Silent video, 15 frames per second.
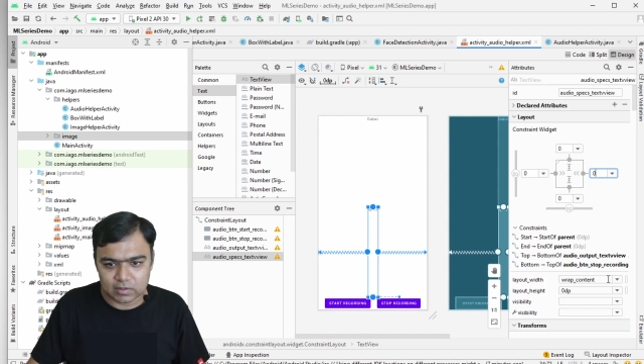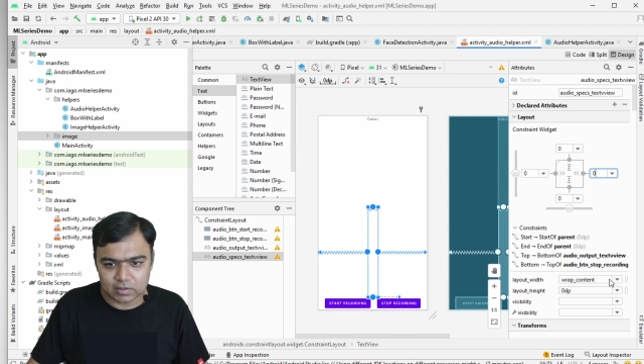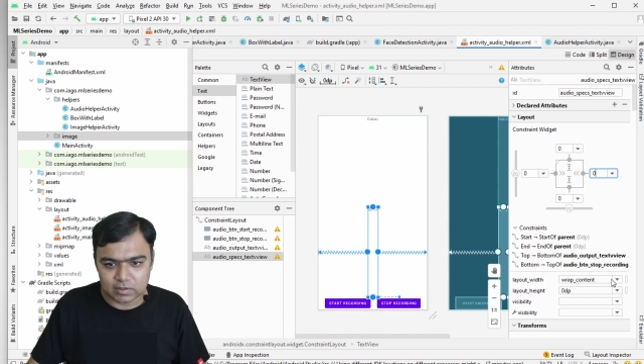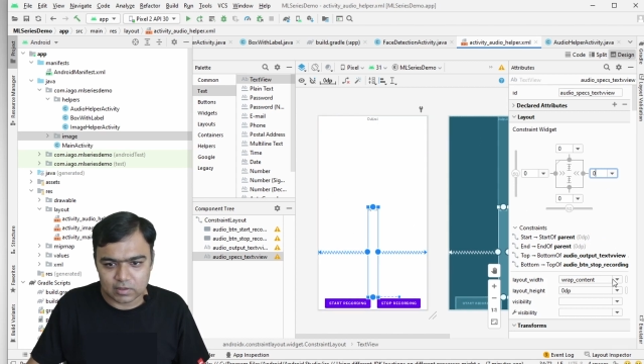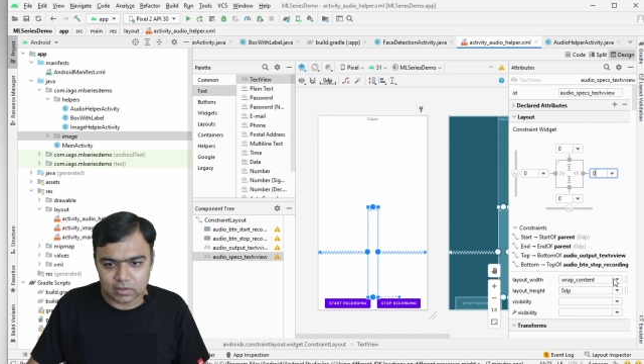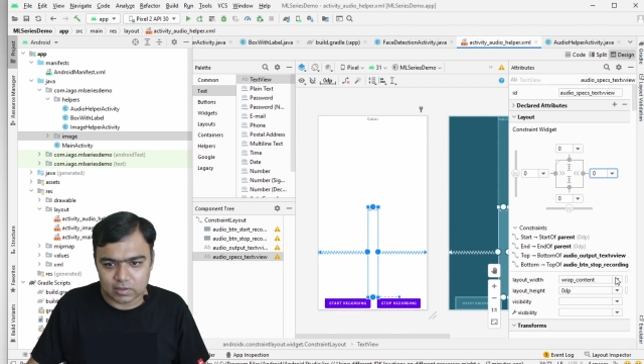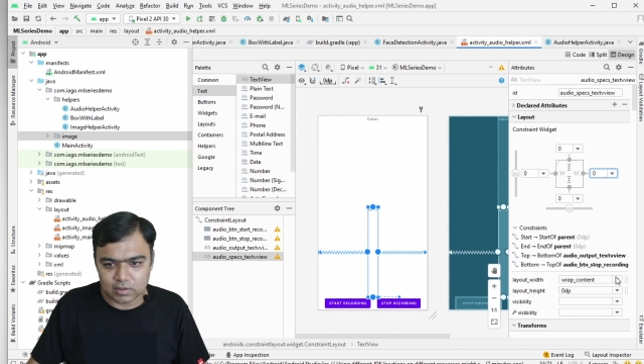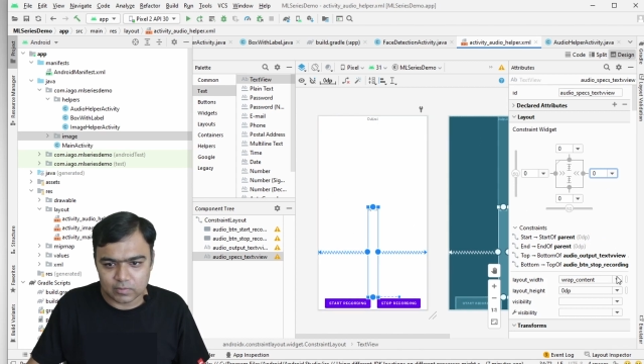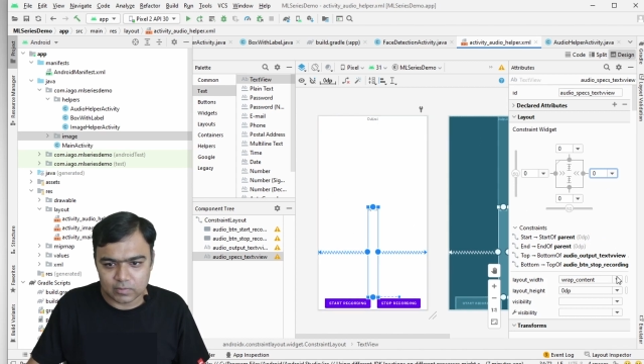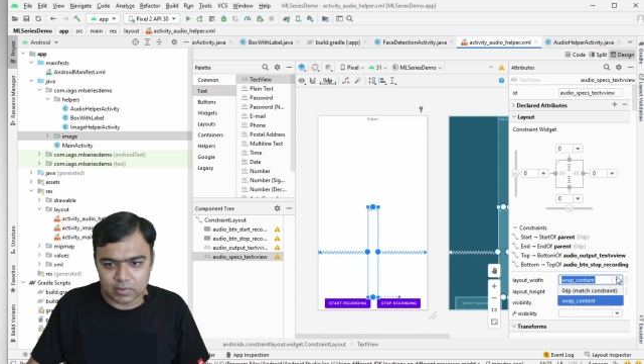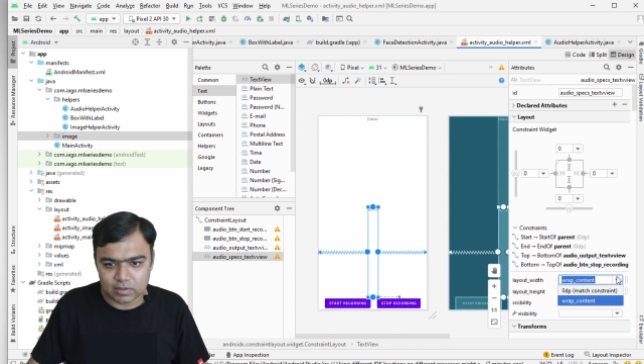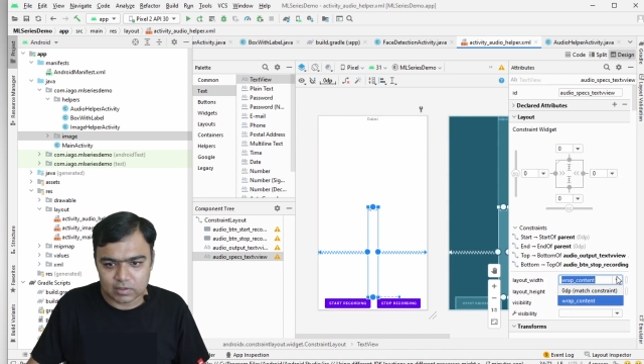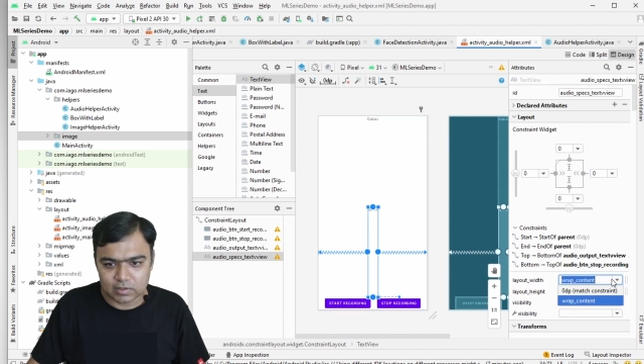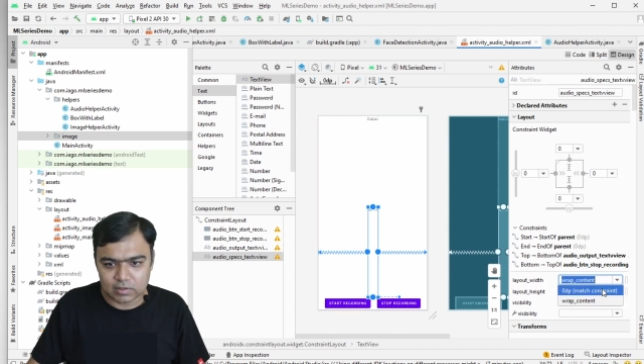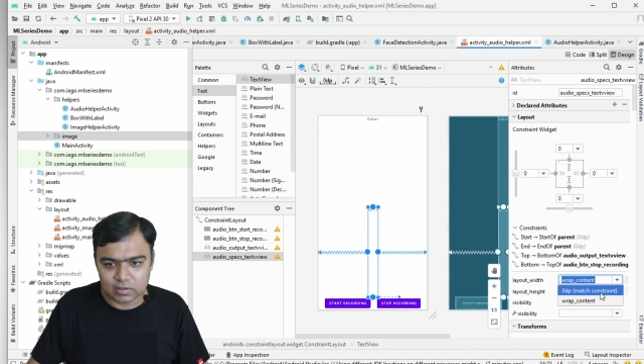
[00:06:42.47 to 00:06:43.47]
the
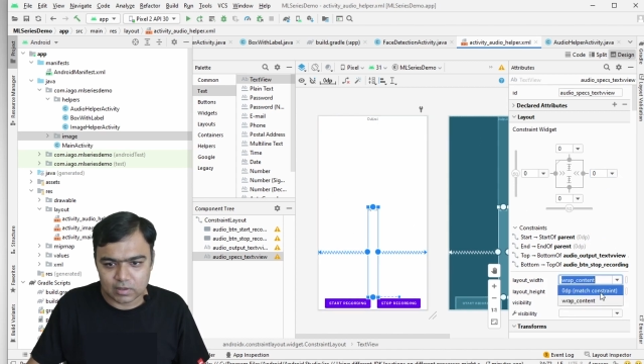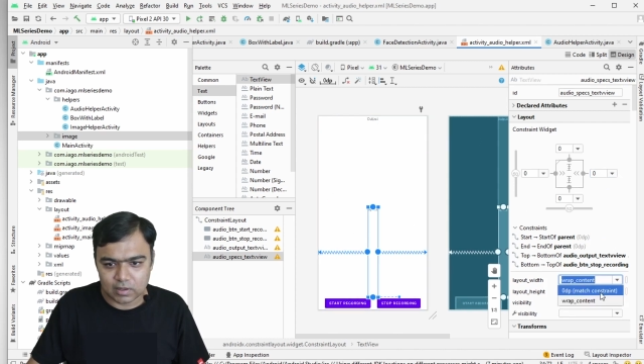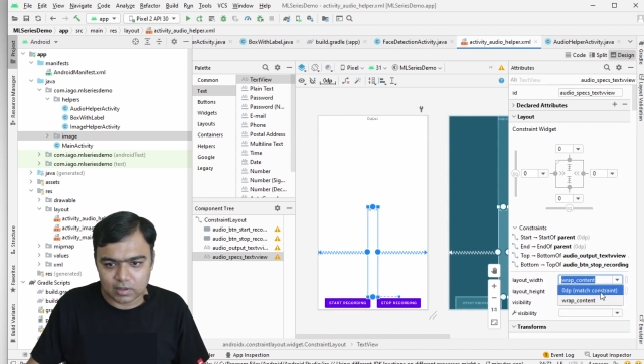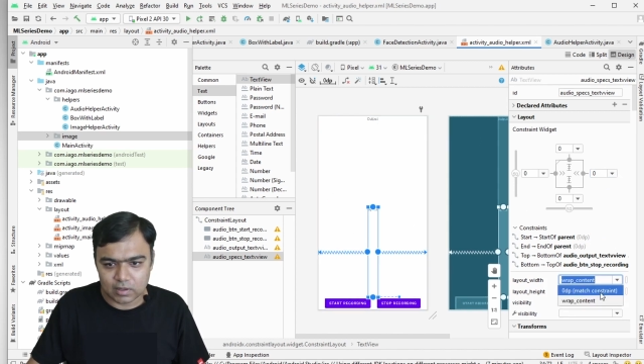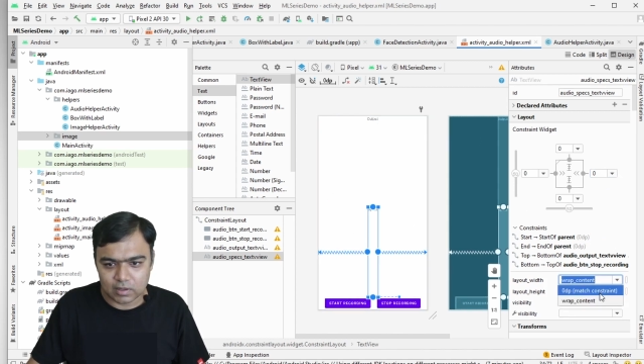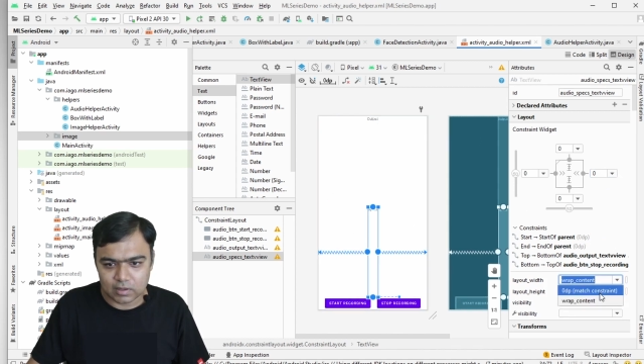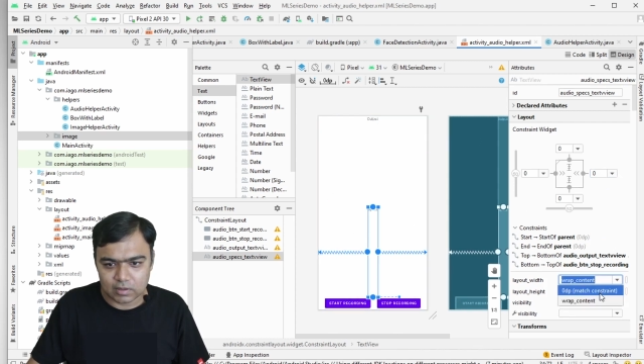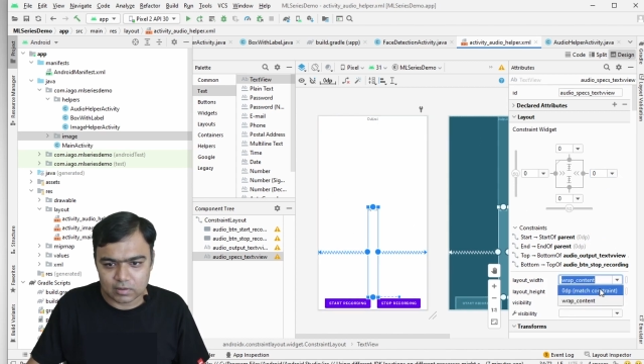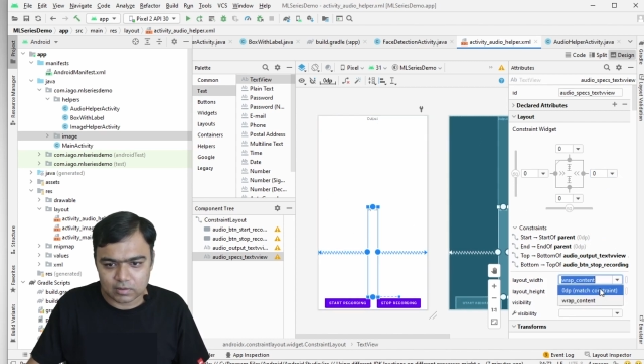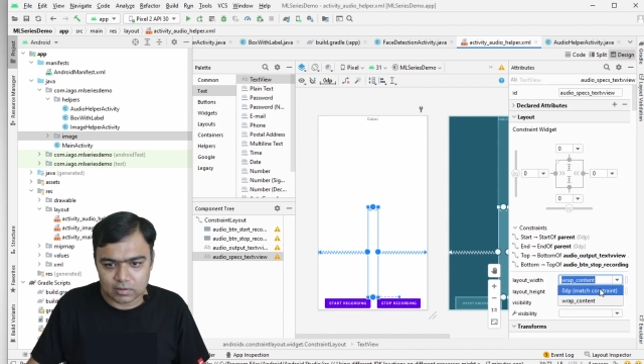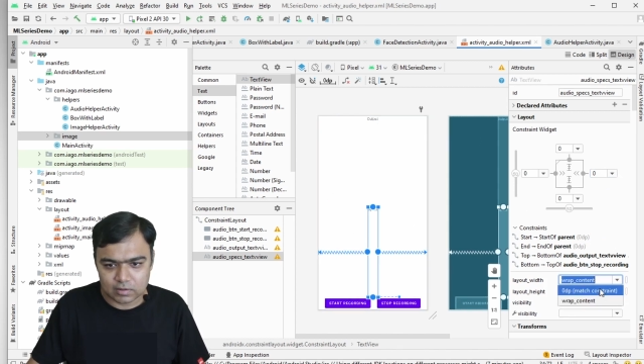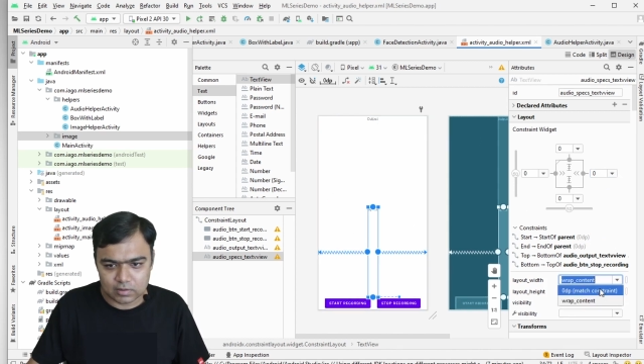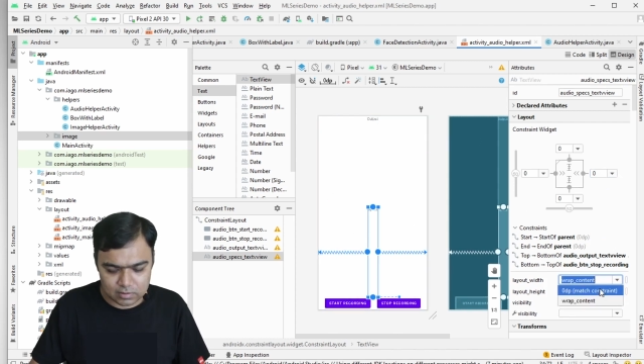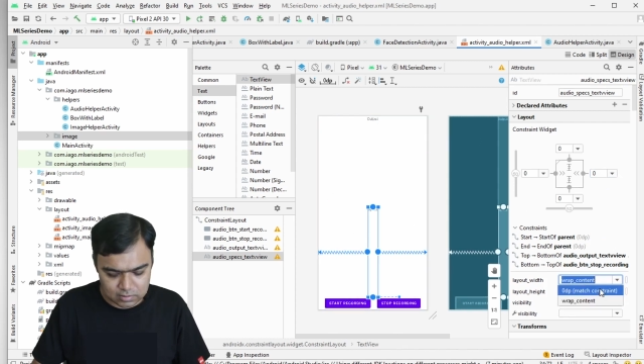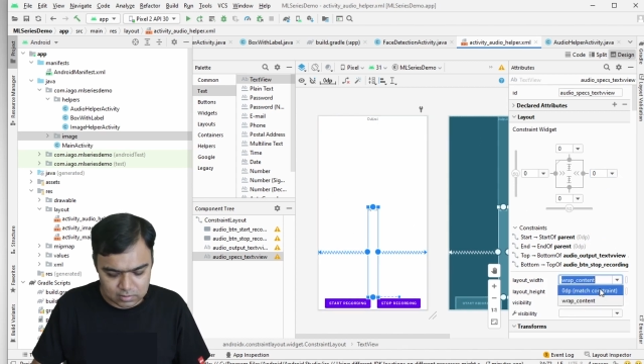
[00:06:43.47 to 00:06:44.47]
width
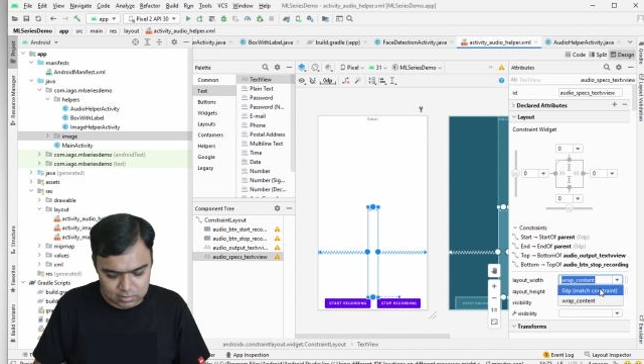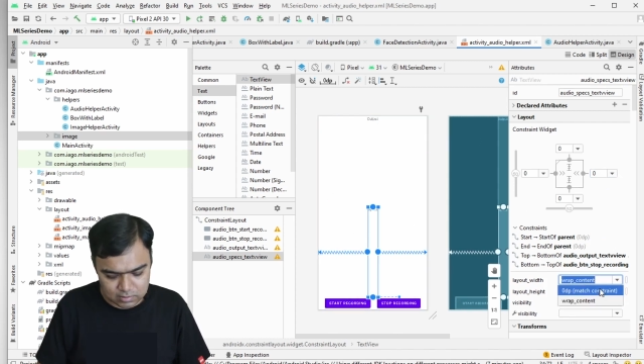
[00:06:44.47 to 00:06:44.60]
as